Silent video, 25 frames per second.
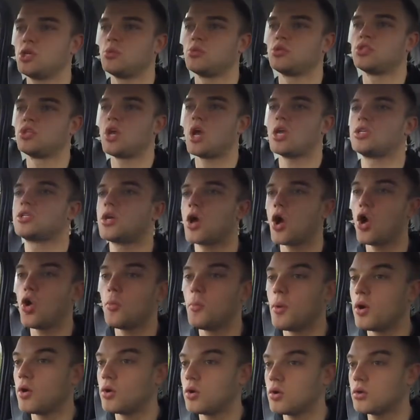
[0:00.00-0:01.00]
It was a nice
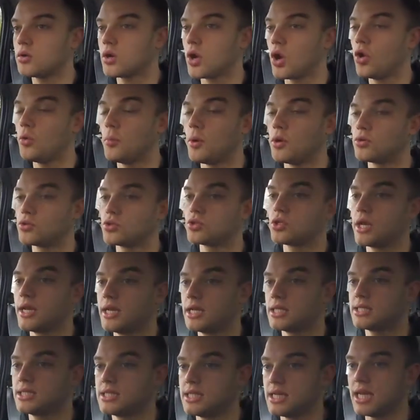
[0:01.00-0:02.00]
cobalt
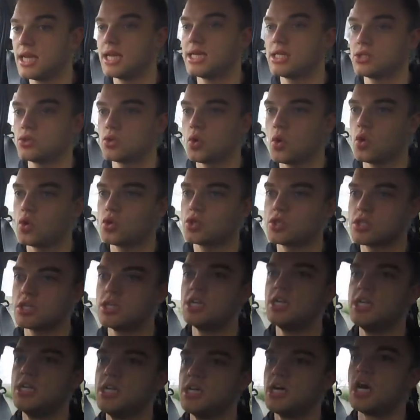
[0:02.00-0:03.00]
stainless steel exhaust.
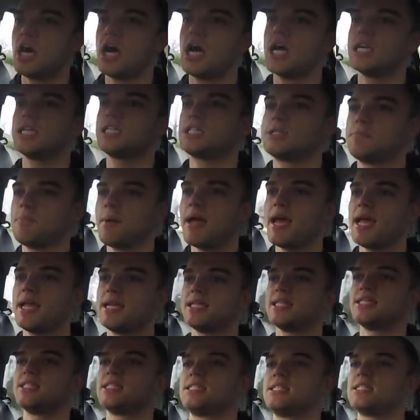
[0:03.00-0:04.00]
I
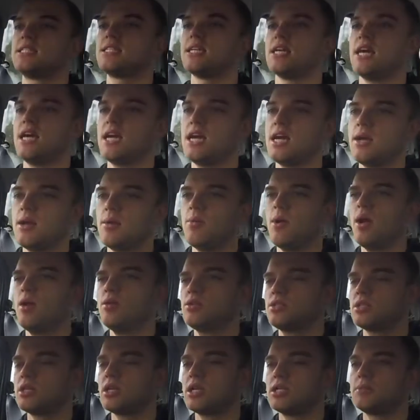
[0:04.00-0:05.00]
spent what
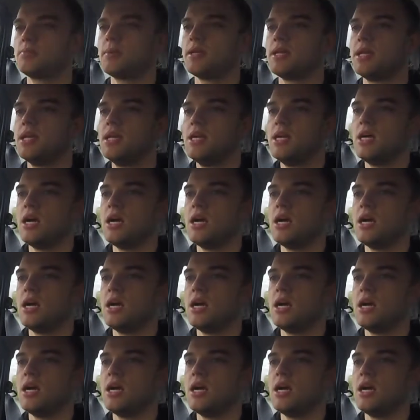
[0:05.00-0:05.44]
else did I spend?